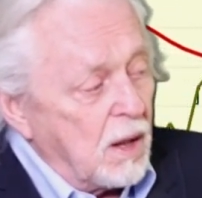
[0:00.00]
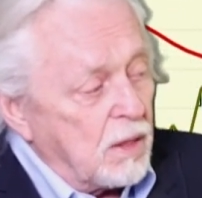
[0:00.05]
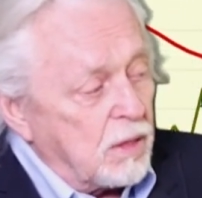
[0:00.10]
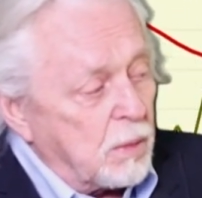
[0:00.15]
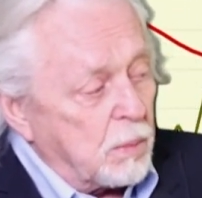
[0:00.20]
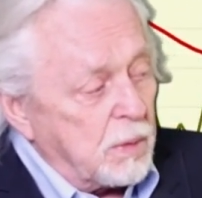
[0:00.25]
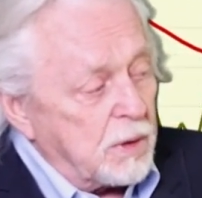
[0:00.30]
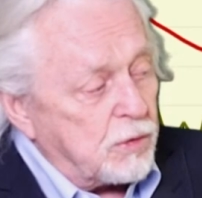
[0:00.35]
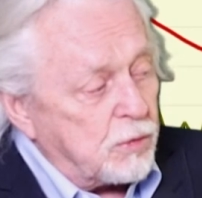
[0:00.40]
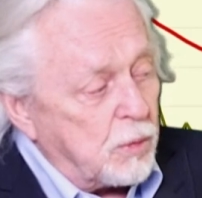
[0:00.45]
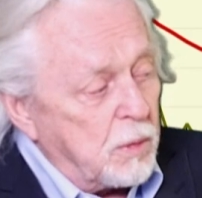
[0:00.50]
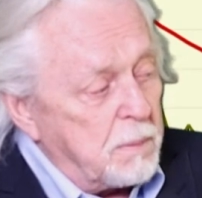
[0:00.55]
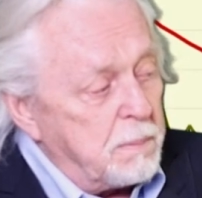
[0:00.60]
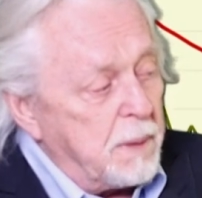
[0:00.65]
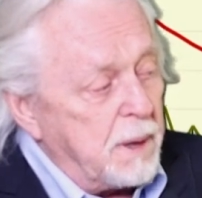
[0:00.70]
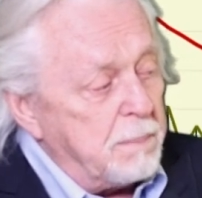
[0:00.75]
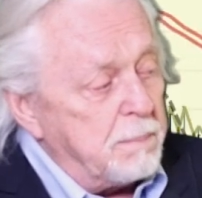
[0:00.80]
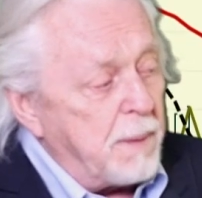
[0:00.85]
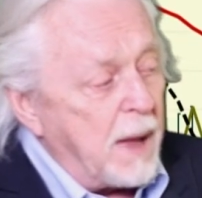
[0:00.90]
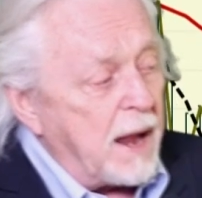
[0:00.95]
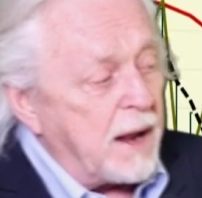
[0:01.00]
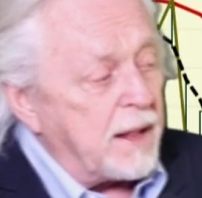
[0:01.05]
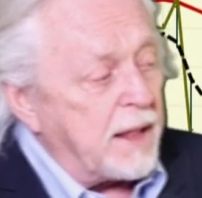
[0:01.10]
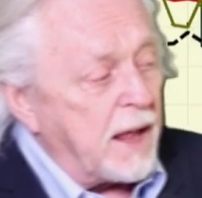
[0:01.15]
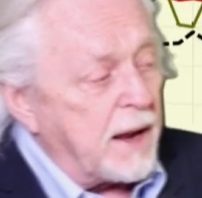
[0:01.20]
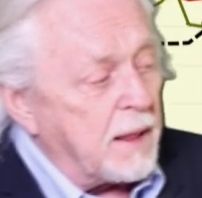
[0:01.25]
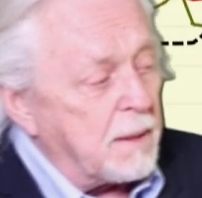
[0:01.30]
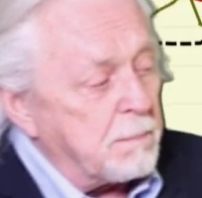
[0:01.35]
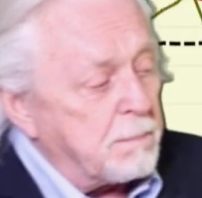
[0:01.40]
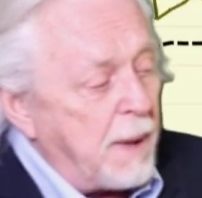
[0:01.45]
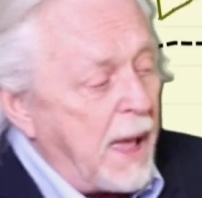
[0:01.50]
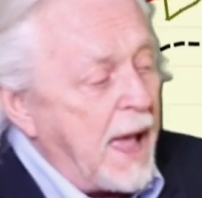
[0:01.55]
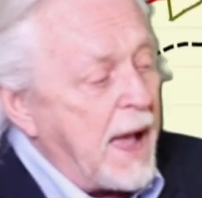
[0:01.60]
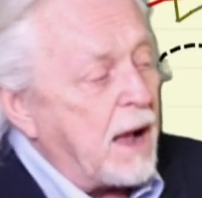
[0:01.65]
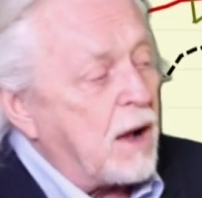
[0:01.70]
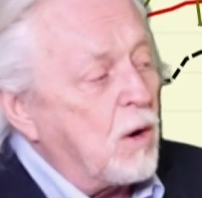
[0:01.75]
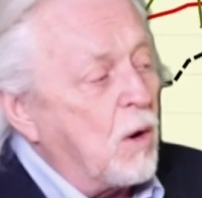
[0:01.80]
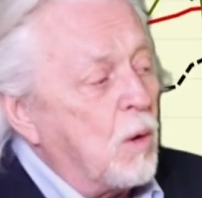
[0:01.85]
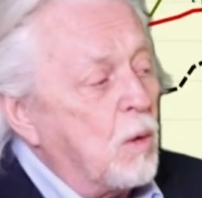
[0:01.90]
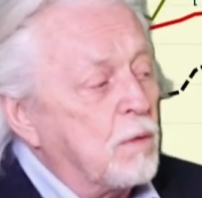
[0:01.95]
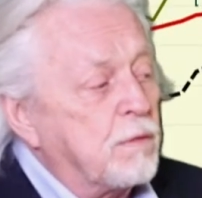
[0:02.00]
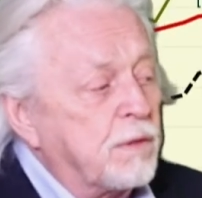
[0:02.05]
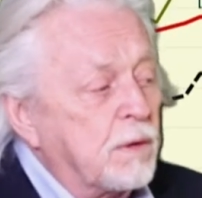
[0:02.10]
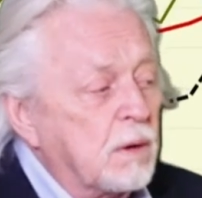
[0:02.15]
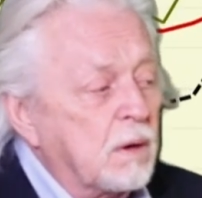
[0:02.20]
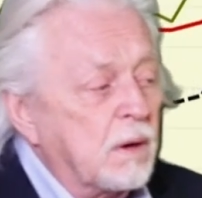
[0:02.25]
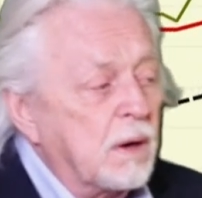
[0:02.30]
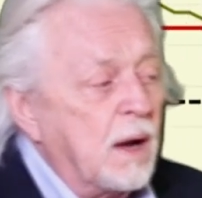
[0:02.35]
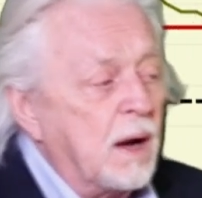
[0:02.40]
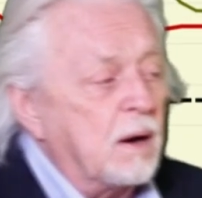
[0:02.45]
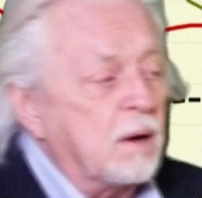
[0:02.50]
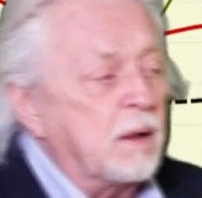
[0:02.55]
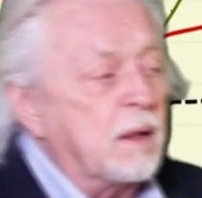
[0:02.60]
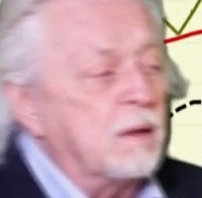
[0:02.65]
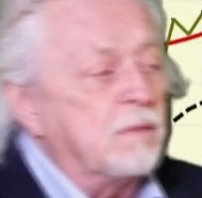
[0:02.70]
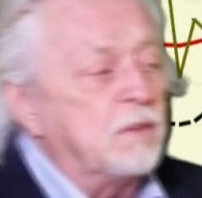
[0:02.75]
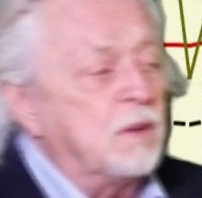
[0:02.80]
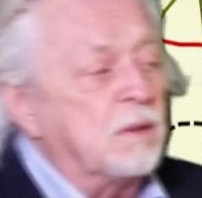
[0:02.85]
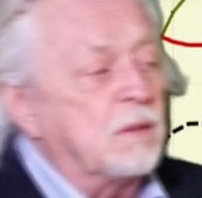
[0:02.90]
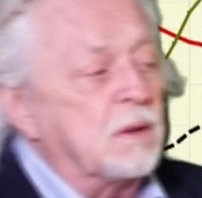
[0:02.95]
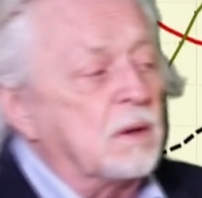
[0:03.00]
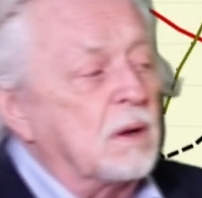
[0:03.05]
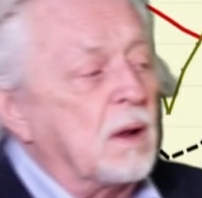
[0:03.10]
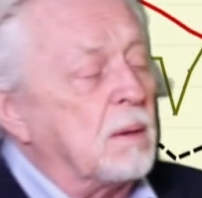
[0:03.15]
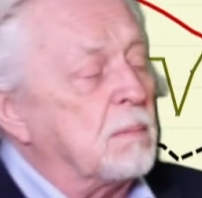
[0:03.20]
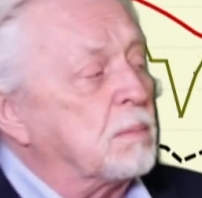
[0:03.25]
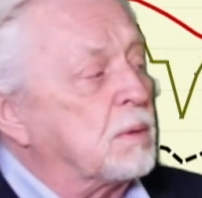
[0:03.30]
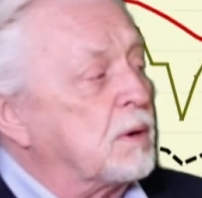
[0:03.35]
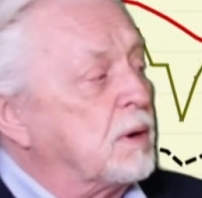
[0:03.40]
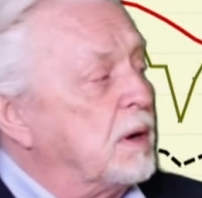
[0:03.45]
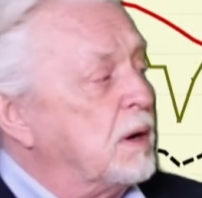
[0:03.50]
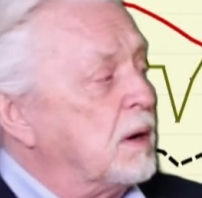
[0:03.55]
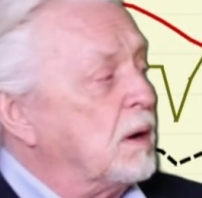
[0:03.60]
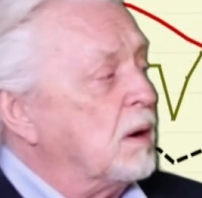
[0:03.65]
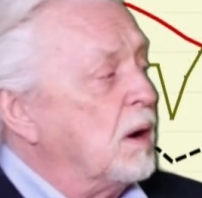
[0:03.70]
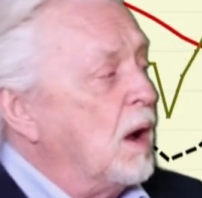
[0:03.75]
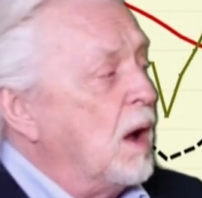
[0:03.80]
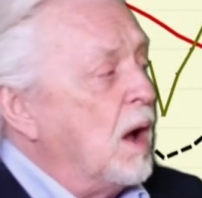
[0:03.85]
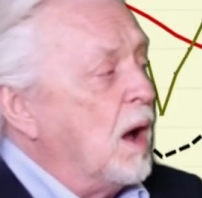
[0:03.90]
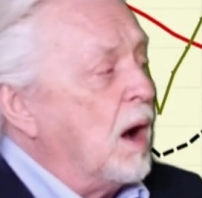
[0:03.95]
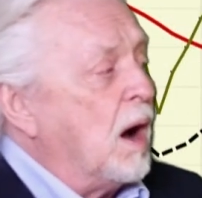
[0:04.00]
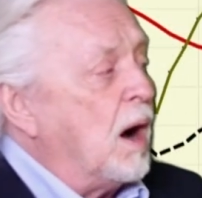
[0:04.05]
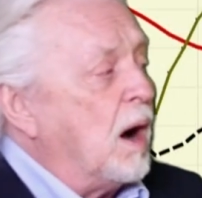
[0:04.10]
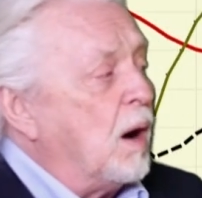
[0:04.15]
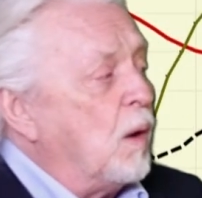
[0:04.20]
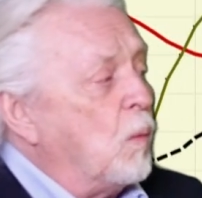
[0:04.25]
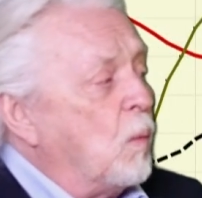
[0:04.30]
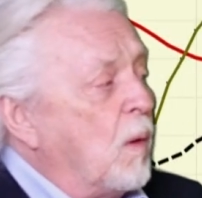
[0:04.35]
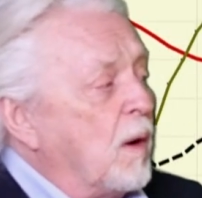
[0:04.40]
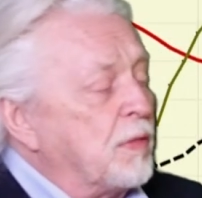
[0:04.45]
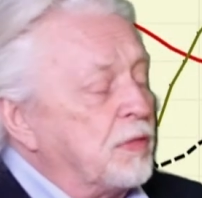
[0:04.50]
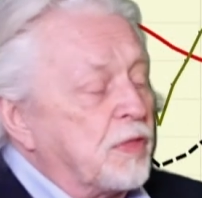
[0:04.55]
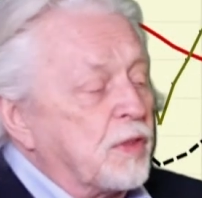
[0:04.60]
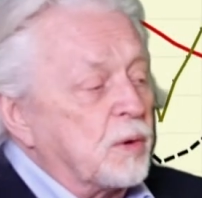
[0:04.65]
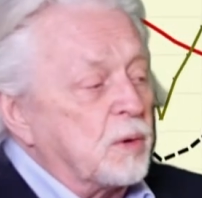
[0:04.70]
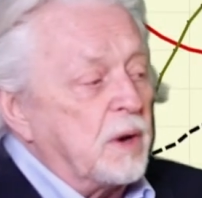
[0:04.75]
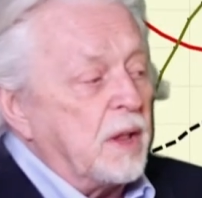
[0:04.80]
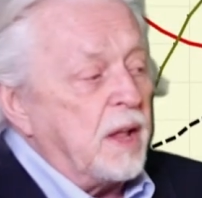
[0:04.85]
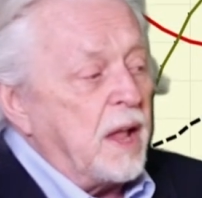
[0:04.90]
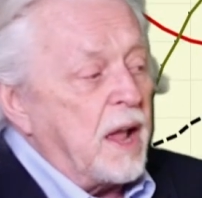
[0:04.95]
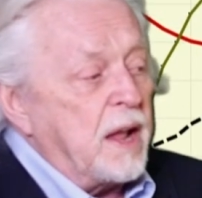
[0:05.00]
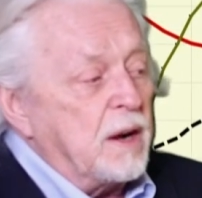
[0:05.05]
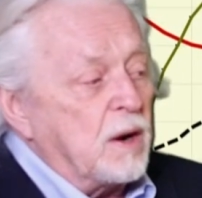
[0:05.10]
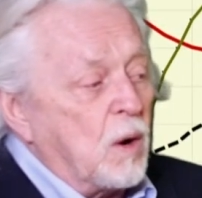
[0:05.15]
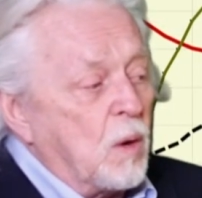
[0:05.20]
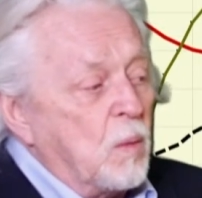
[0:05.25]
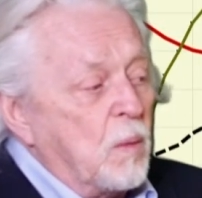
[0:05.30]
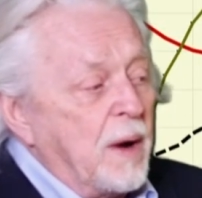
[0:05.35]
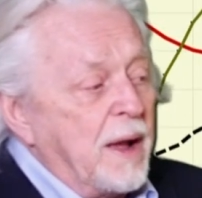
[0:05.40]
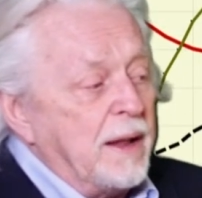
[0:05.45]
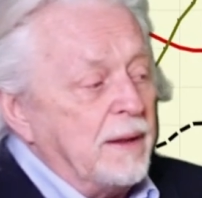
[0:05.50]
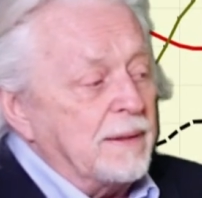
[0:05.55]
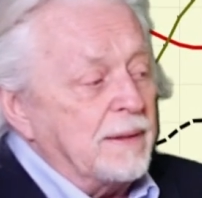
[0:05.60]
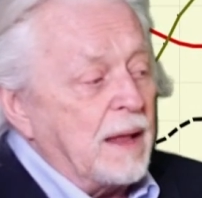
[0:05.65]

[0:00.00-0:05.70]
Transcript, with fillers: The risk would be getting back over, I'll give you the number here, 138.08.